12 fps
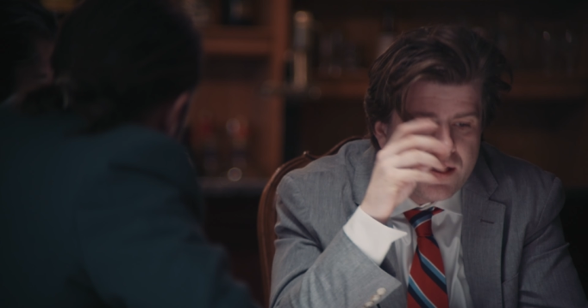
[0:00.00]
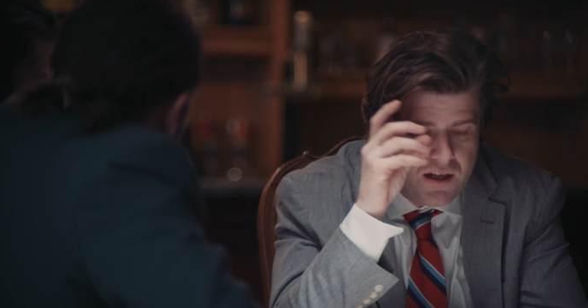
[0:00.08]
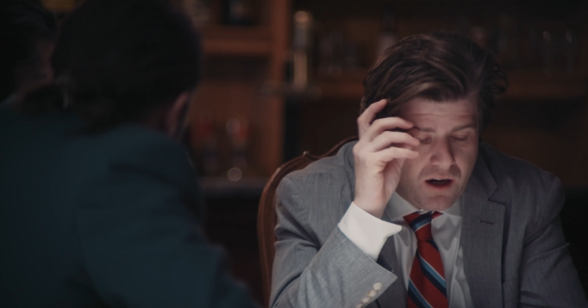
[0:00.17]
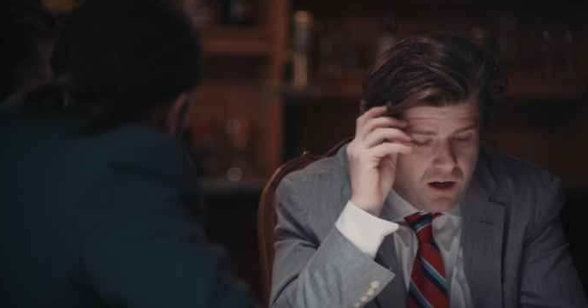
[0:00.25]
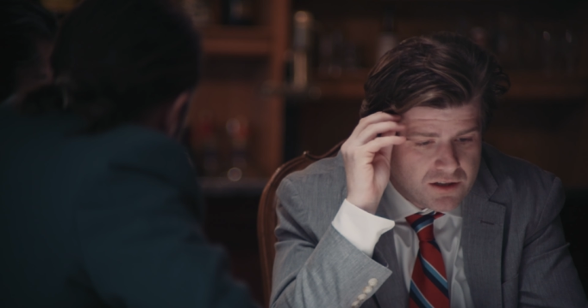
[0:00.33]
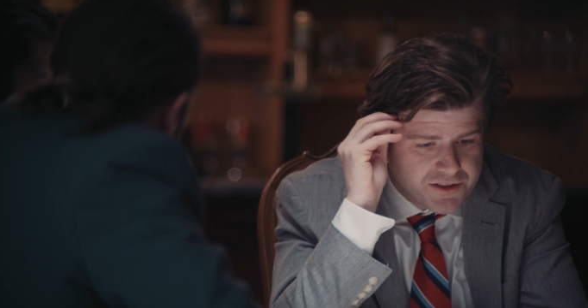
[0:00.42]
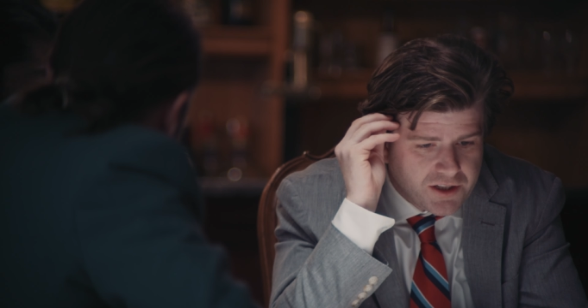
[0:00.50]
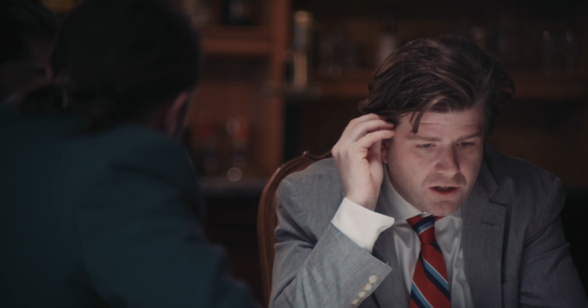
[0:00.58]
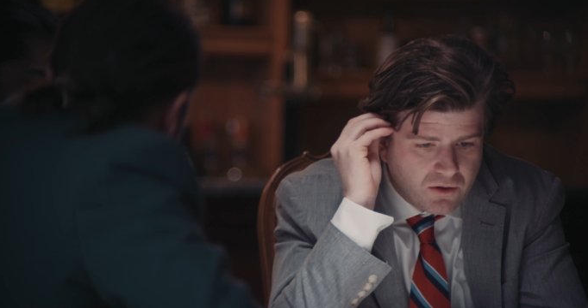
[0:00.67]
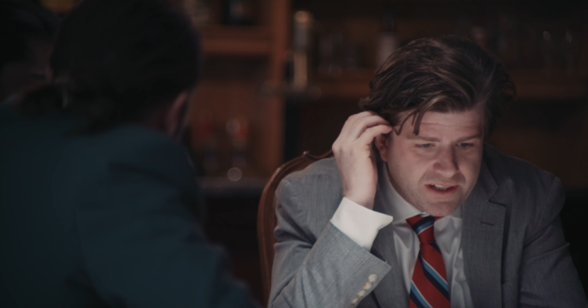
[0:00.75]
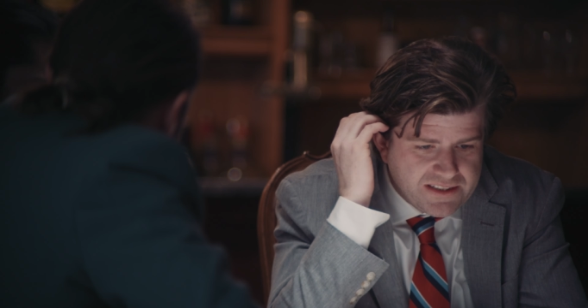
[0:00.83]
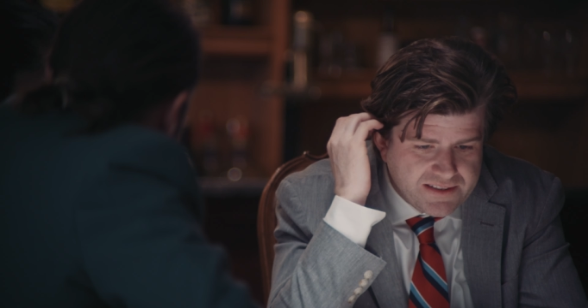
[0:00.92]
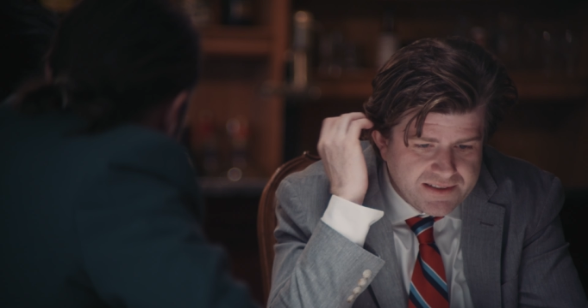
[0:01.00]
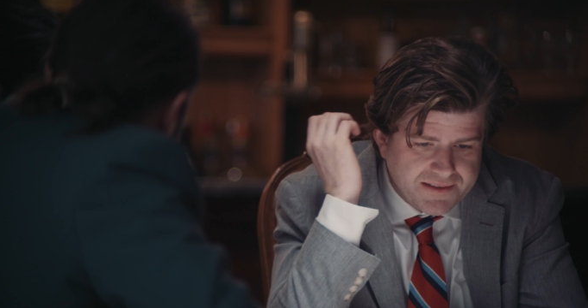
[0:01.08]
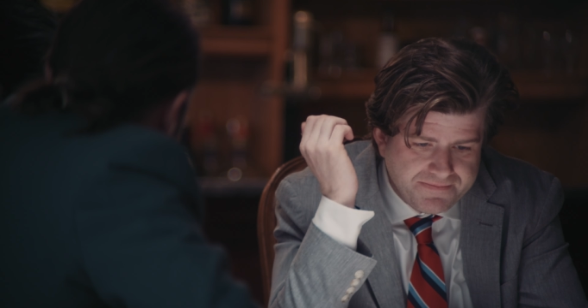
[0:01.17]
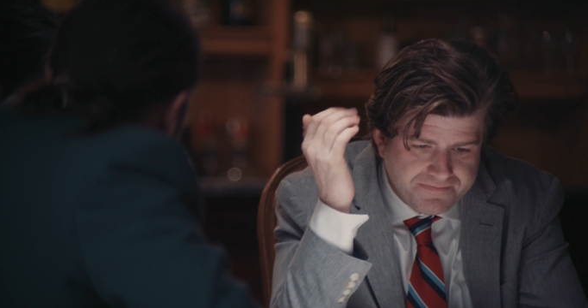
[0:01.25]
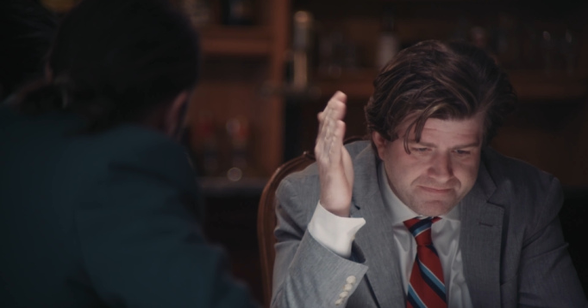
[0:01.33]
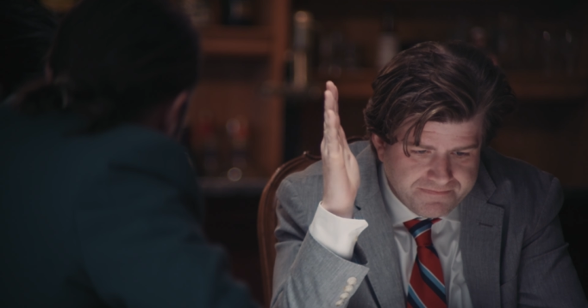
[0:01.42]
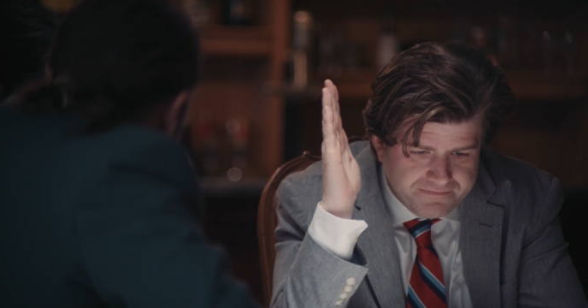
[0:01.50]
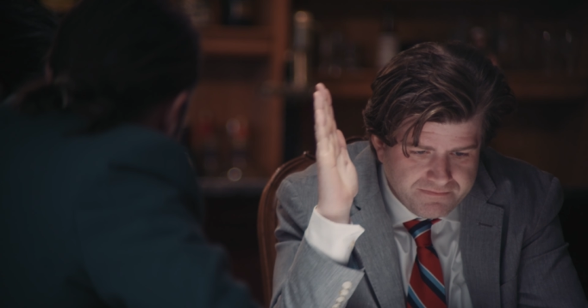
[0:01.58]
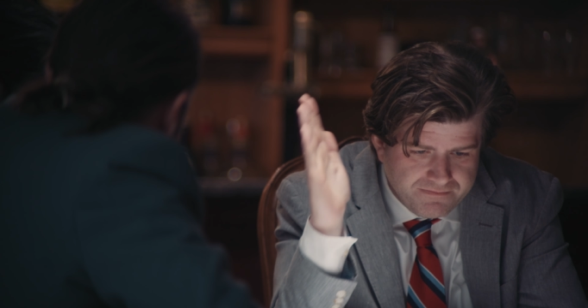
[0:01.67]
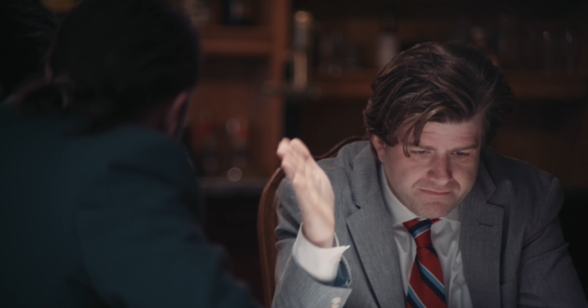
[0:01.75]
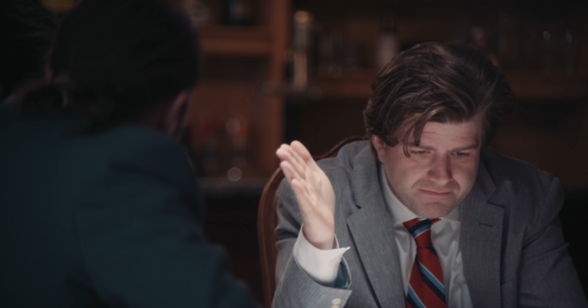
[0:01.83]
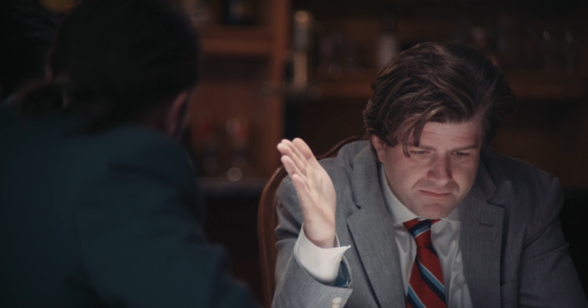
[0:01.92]
Also, it's
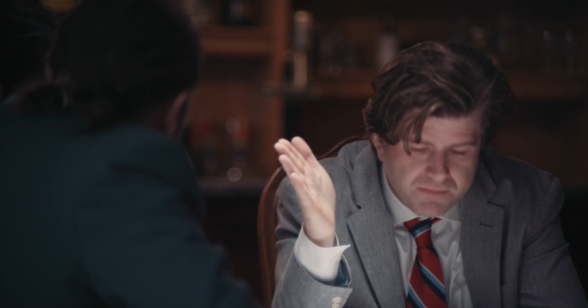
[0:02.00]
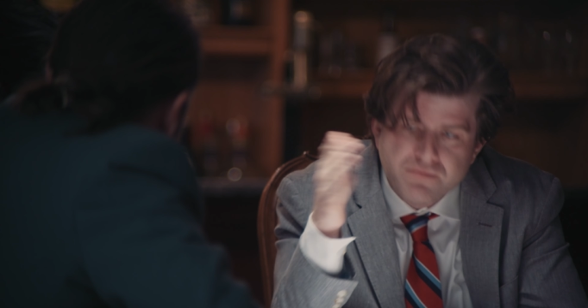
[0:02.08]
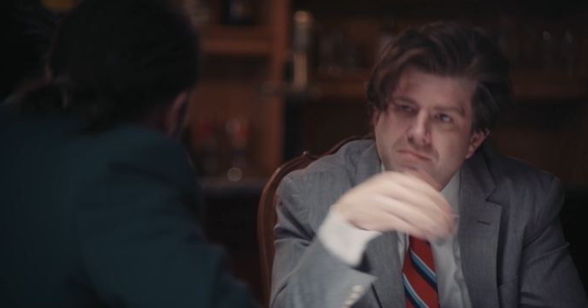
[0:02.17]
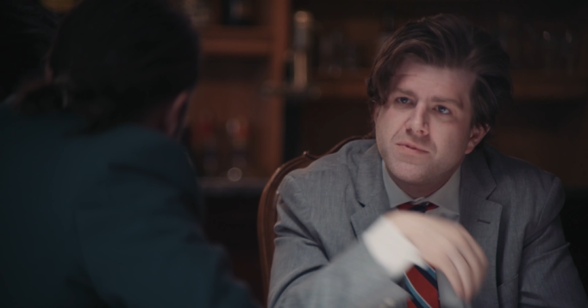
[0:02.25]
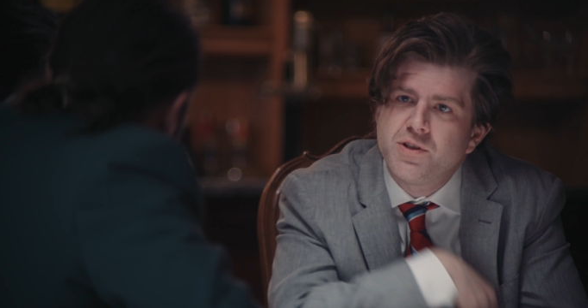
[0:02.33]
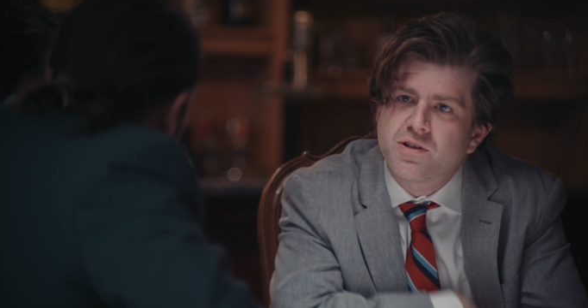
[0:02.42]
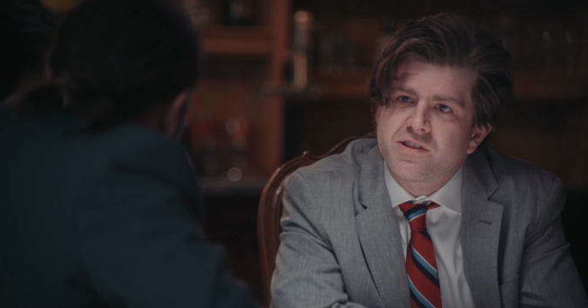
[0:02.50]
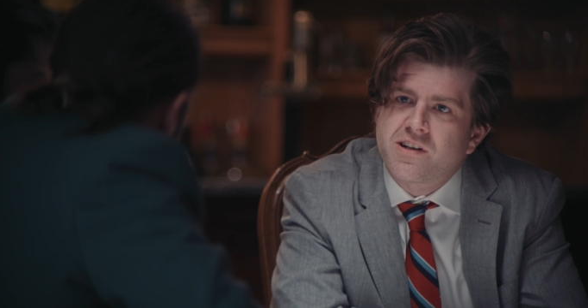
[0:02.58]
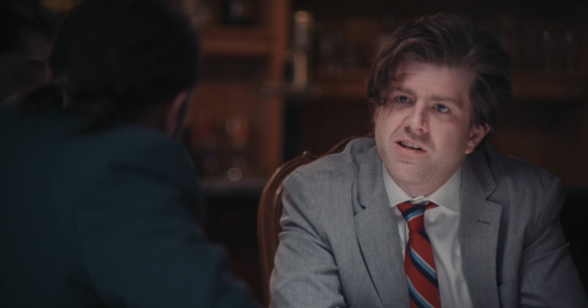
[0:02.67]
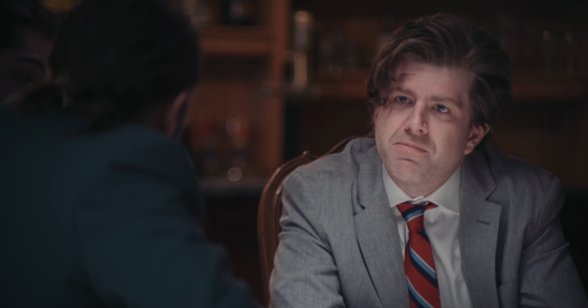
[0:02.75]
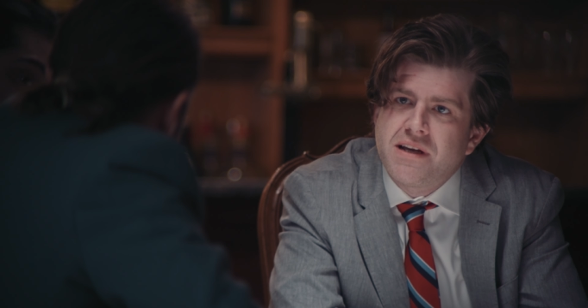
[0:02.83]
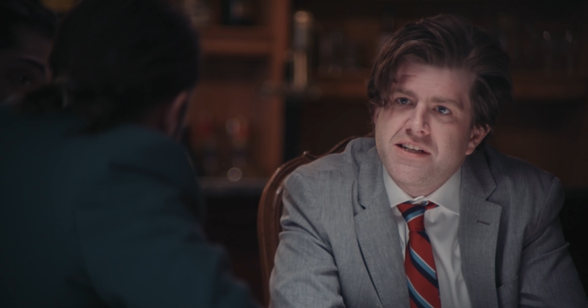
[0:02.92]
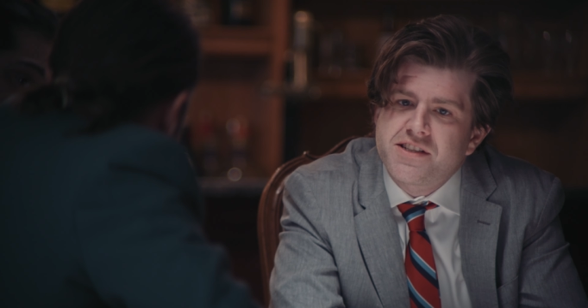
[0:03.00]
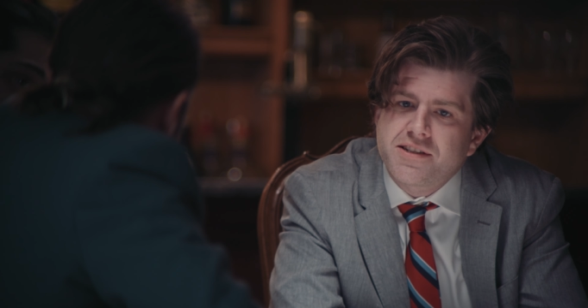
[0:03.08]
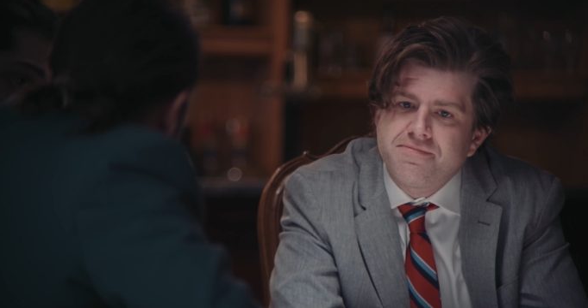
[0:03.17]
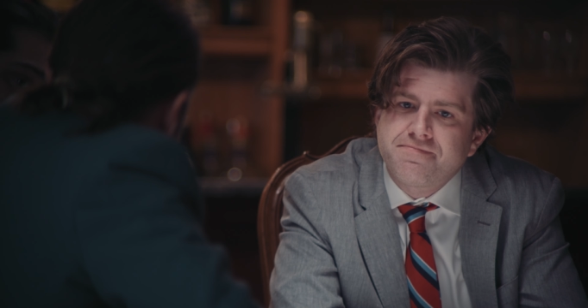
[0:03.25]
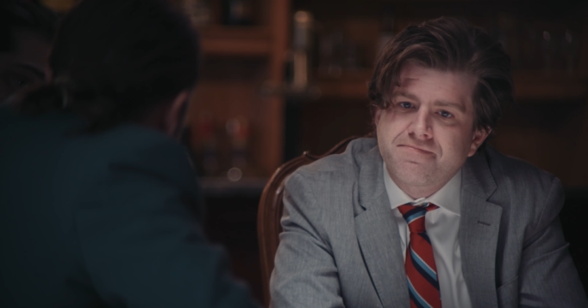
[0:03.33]
your turn to pitch.